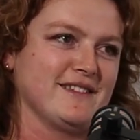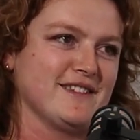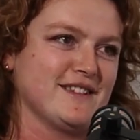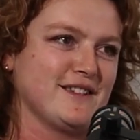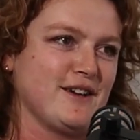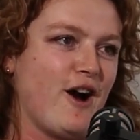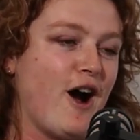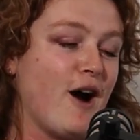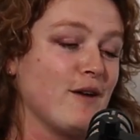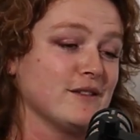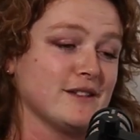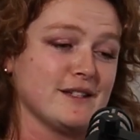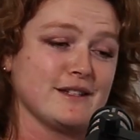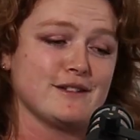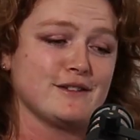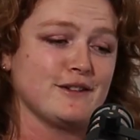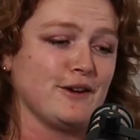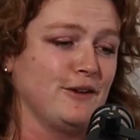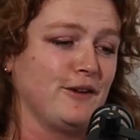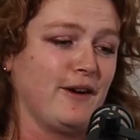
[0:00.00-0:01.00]
So I was just
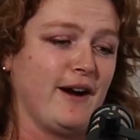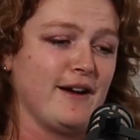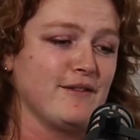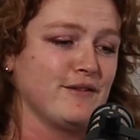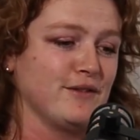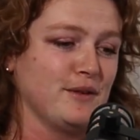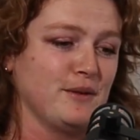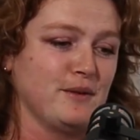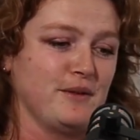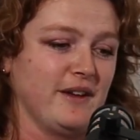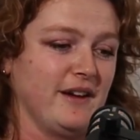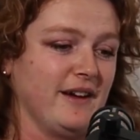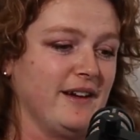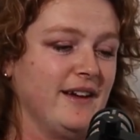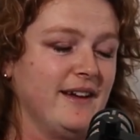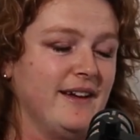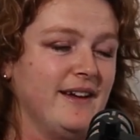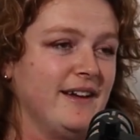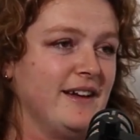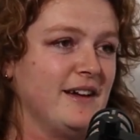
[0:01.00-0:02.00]
so grateful that
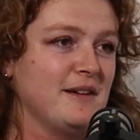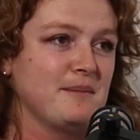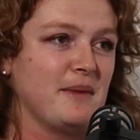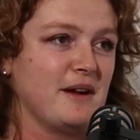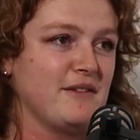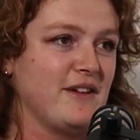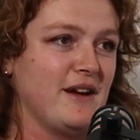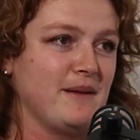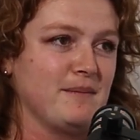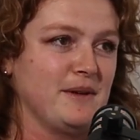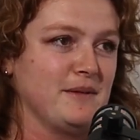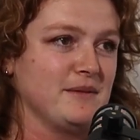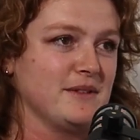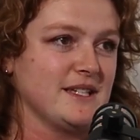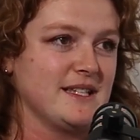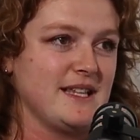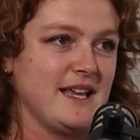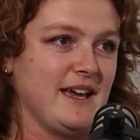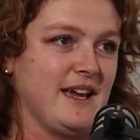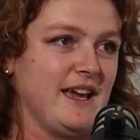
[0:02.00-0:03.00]
my family was
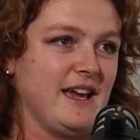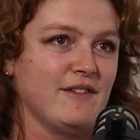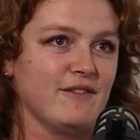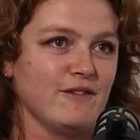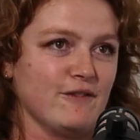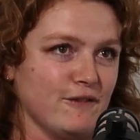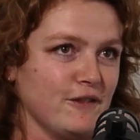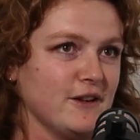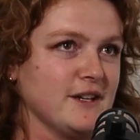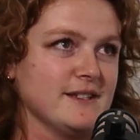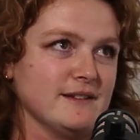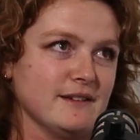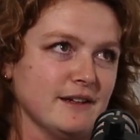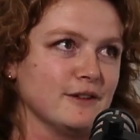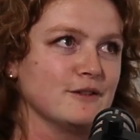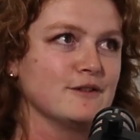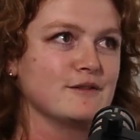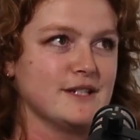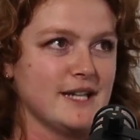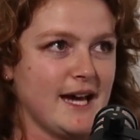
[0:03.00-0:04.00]
there every
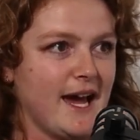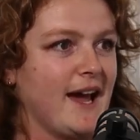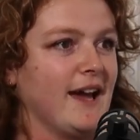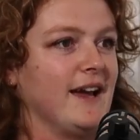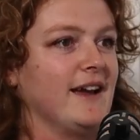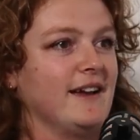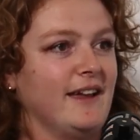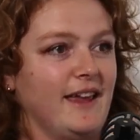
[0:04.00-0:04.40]
single day,